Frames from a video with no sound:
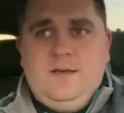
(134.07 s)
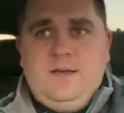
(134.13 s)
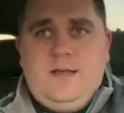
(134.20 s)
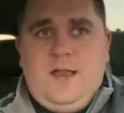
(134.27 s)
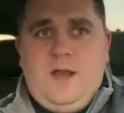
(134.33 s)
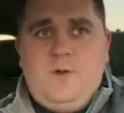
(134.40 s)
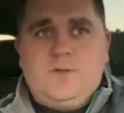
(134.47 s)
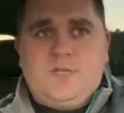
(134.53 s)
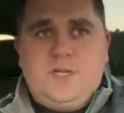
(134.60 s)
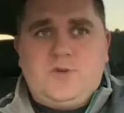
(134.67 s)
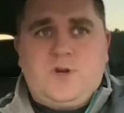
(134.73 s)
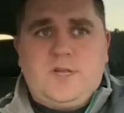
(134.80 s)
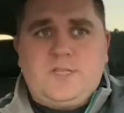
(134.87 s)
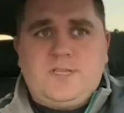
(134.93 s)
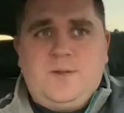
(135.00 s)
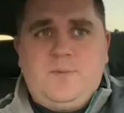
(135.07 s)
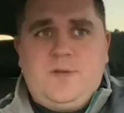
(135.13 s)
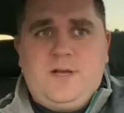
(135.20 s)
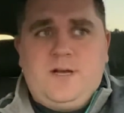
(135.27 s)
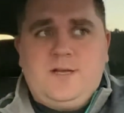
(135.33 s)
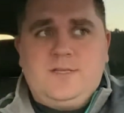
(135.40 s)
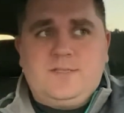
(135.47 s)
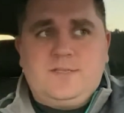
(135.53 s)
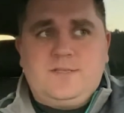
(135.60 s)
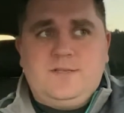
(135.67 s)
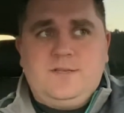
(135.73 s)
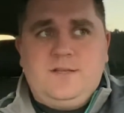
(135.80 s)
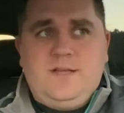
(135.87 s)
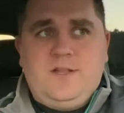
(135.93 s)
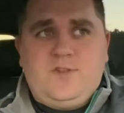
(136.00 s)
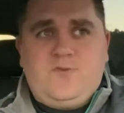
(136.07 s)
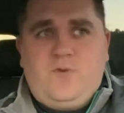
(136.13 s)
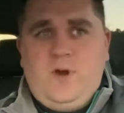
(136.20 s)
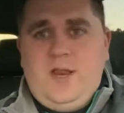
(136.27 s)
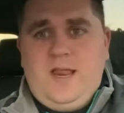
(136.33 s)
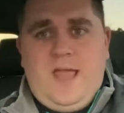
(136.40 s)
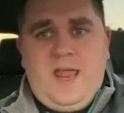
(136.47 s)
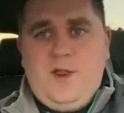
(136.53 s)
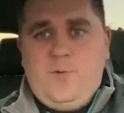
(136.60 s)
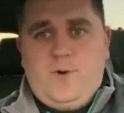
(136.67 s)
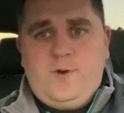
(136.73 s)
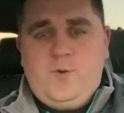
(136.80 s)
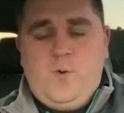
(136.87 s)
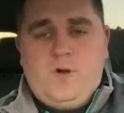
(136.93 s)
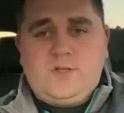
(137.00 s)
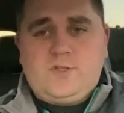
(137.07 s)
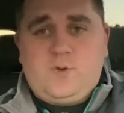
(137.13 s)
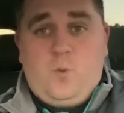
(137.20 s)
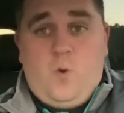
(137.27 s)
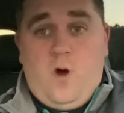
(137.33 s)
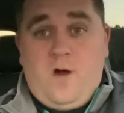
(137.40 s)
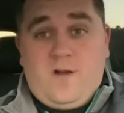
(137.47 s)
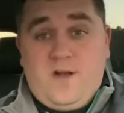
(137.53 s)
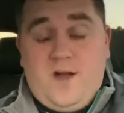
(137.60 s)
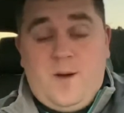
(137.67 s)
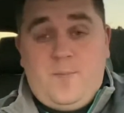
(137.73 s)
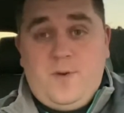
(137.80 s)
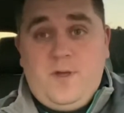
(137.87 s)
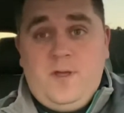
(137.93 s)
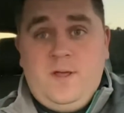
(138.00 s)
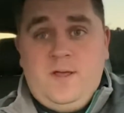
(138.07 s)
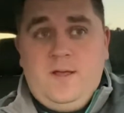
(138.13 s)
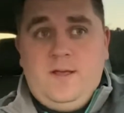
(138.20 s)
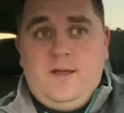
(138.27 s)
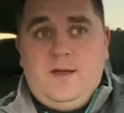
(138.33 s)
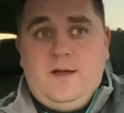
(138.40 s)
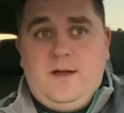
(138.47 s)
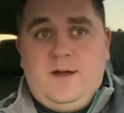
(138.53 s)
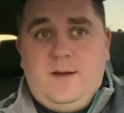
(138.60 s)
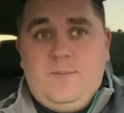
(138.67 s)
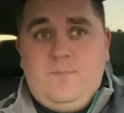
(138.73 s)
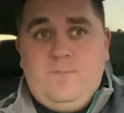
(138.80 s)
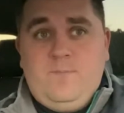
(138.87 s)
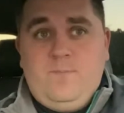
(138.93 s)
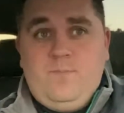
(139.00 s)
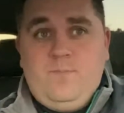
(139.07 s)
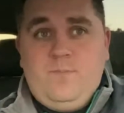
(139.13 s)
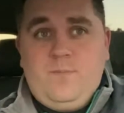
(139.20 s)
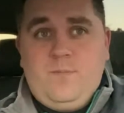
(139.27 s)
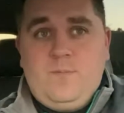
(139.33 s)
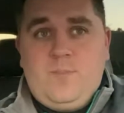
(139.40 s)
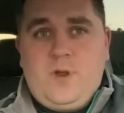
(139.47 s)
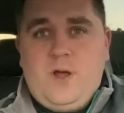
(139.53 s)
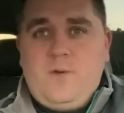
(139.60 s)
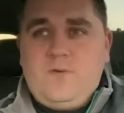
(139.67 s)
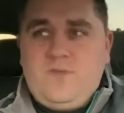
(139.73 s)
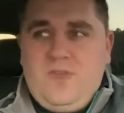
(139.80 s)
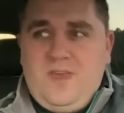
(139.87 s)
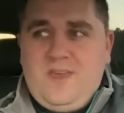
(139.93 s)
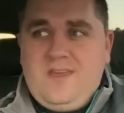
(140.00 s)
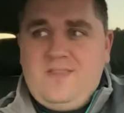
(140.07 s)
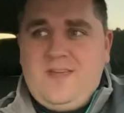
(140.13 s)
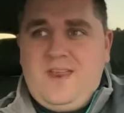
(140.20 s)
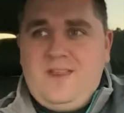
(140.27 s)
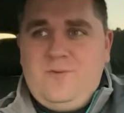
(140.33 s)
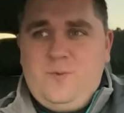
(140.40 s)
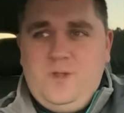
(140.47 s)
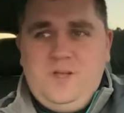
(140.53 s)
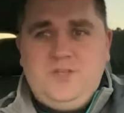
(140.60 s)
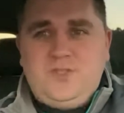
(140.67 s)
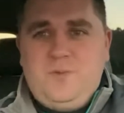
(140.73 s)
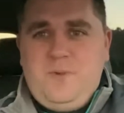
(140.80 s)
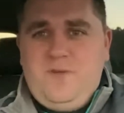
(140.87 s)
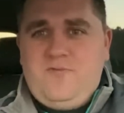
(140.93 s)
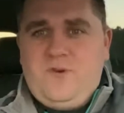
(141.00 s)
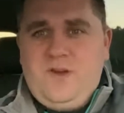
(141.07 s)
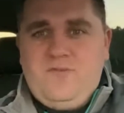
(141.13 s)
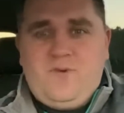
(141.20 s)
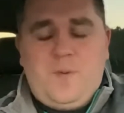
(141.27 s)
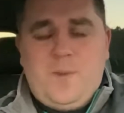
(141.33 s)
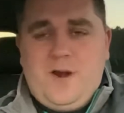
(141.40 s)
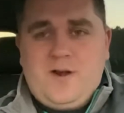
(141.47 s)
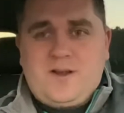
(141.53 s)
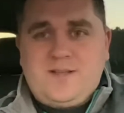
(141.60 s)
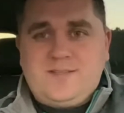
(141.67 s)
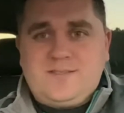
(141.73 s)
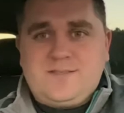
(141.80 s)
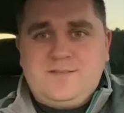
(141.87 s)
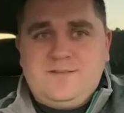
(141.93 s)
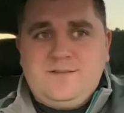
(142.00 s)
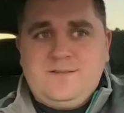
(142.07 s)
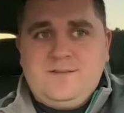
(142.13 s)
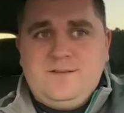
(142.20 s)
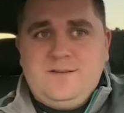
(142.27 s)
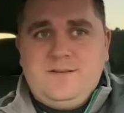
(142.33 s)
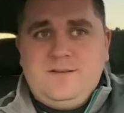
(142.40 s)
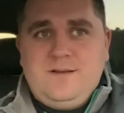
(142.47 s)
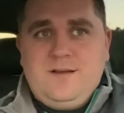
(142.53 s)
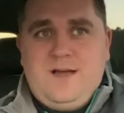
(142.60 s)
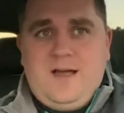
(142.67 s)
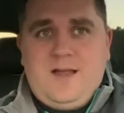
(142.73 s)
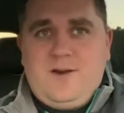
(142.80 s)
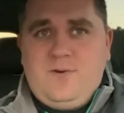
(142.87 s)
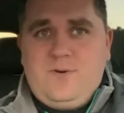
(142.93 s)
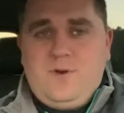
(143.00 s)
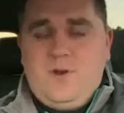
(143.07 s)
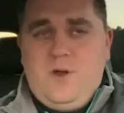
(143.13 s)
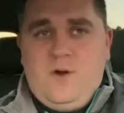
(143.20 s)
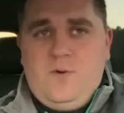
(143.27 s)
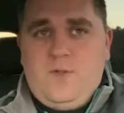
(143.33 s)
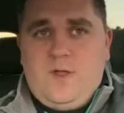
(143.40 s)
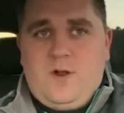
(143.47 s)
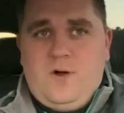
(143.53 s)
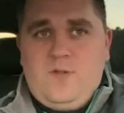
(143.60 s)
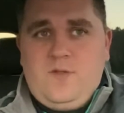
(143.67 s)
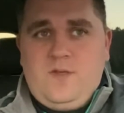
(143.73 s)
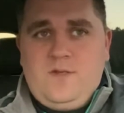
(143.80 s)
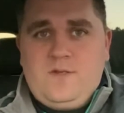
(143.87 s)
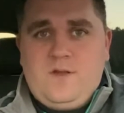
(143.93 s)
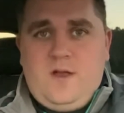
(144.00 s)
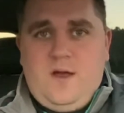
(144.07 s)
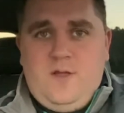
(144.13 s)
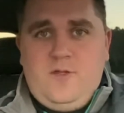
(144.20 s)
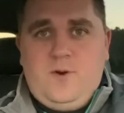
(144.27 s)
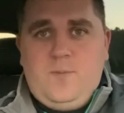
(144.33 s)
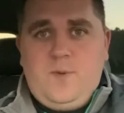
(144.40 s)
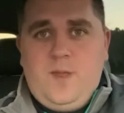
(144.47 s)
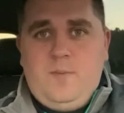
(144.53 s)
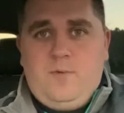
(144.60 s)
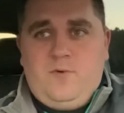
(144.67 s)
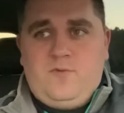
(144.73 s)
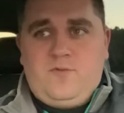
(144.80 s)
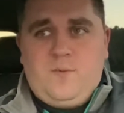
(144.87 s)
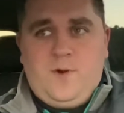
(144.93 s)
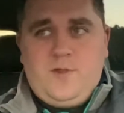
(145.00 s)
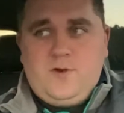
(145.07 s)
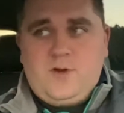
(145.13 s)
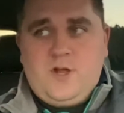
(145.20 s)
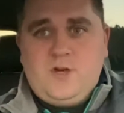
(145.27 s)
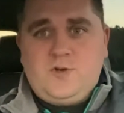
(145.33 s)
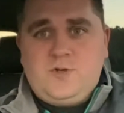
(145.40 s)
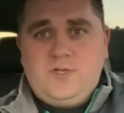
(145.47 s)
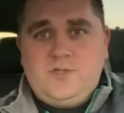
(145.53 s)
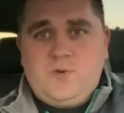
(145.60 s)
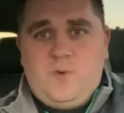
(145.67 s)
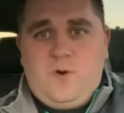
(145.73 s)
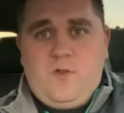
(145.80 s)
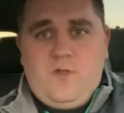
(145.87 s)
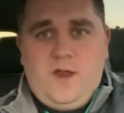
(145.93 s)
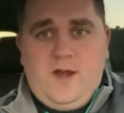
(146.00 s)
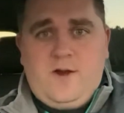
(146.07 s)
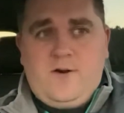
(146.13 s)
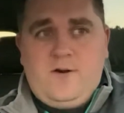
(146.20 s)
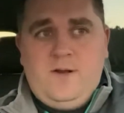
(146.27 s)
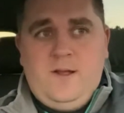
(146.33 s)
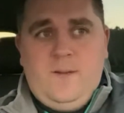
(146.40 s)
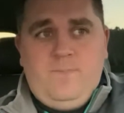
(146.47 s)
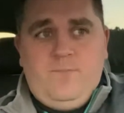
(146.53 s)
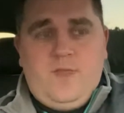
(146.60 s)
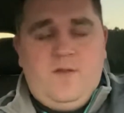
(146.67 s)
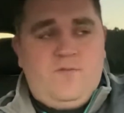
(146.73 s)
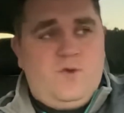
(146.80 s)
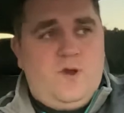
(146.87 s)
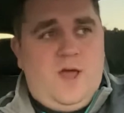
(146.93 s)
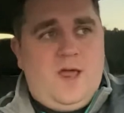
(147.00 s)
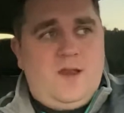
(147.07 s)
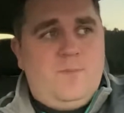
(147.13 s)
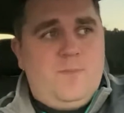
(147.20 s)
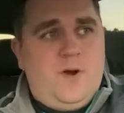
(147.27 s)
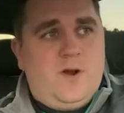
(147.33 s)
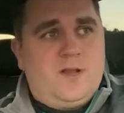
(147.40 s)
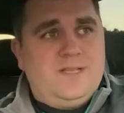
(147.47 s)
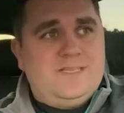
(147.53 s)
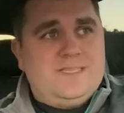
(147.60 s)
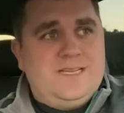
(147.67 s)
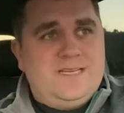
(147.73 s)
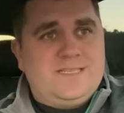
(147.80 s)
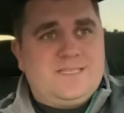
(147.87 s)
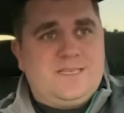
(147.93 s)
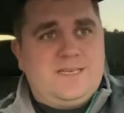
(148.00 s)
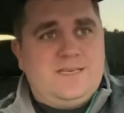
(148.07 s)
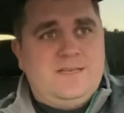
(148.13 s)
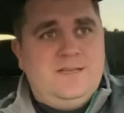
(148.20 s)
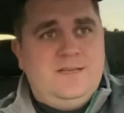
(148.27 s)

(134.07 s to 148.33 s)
And it was interesting because it's free to anyone who wants to walk up. But I was thinking that it really should be free for Americans. I don't know that all these other people from other countries who are there, if they're not an American citizen,